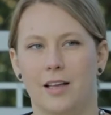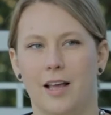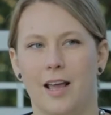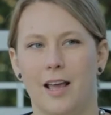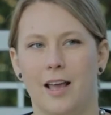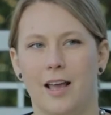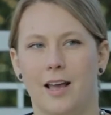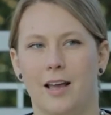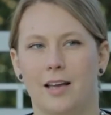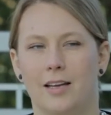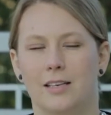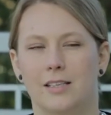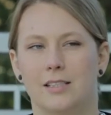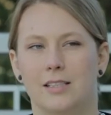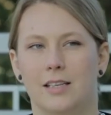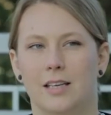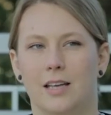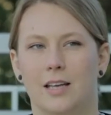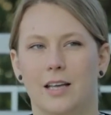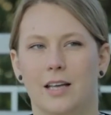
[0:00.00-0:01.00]
and
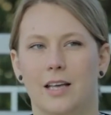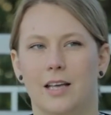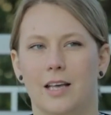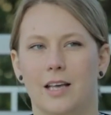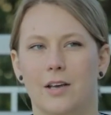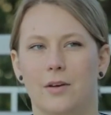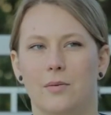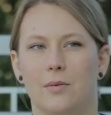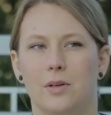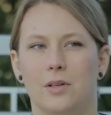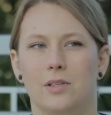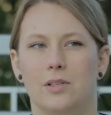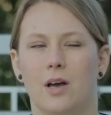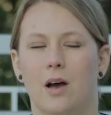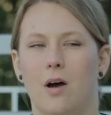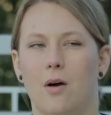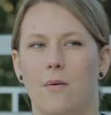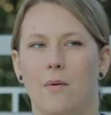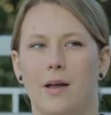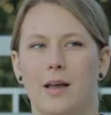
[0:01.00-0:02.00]
he was
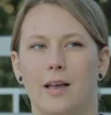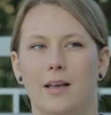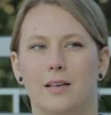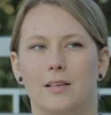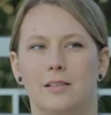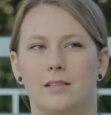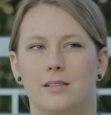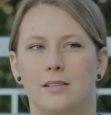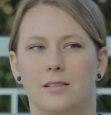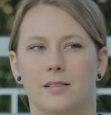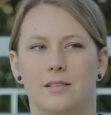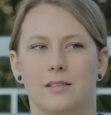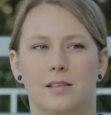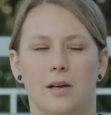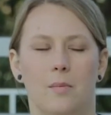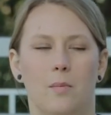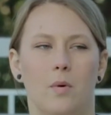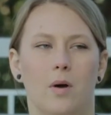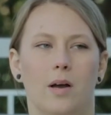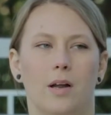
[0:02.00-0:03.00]
always
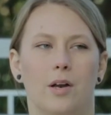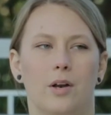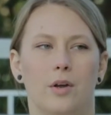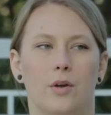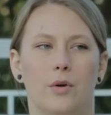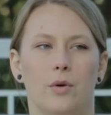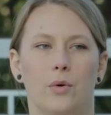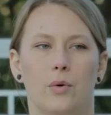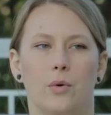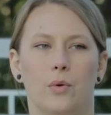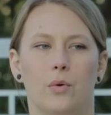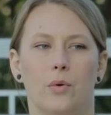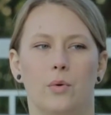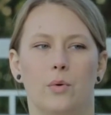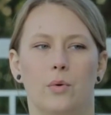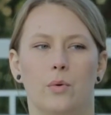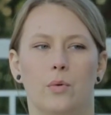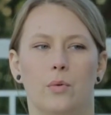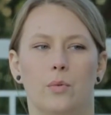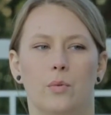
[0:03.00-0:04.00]
someone
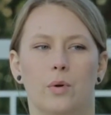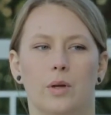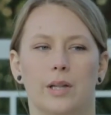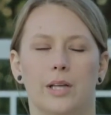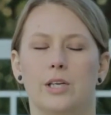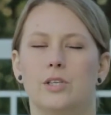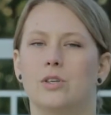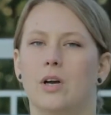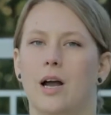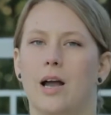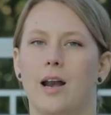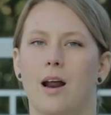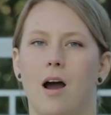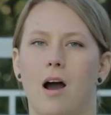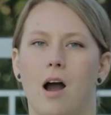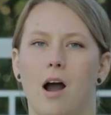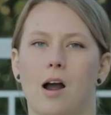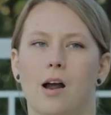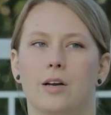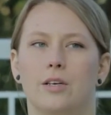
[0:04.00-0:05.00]
who really tried
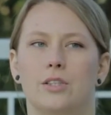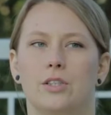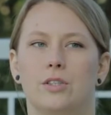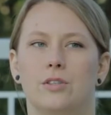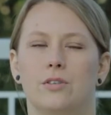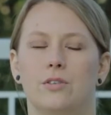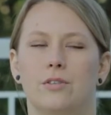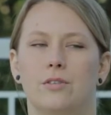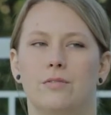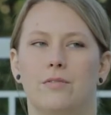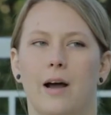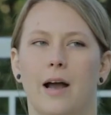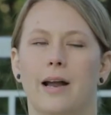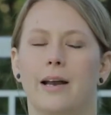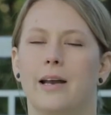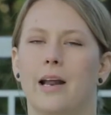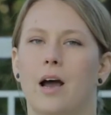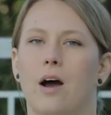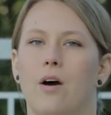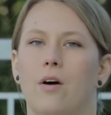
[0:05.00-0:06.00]
hard to
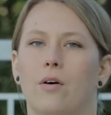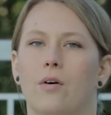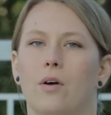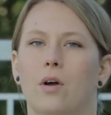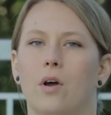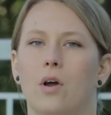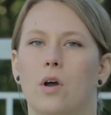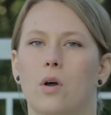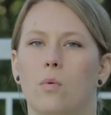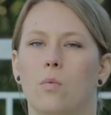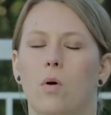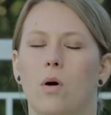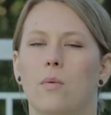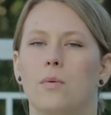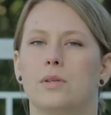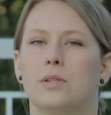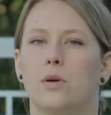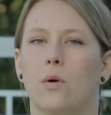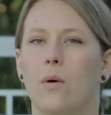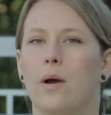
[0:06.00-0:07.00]
find out what
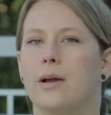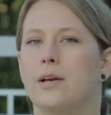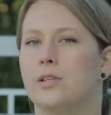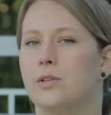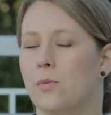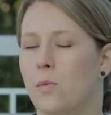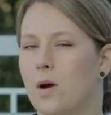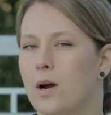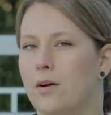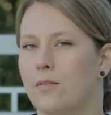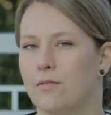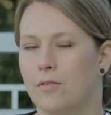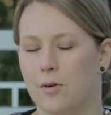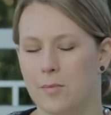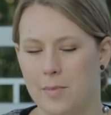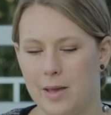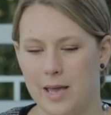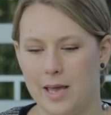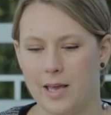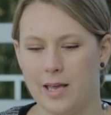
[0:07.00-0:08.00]
was going to work
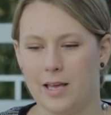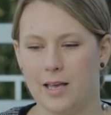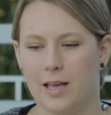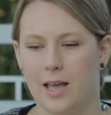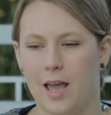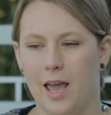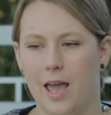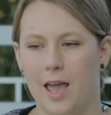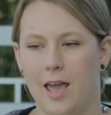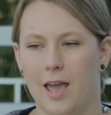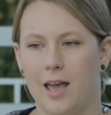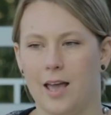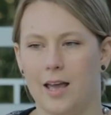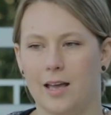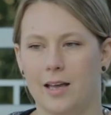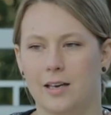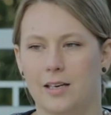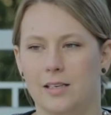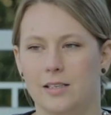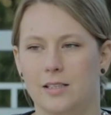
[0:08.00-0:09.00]
for me
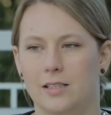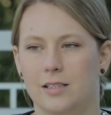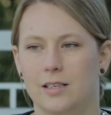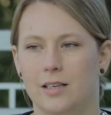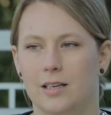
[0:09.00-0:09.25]
and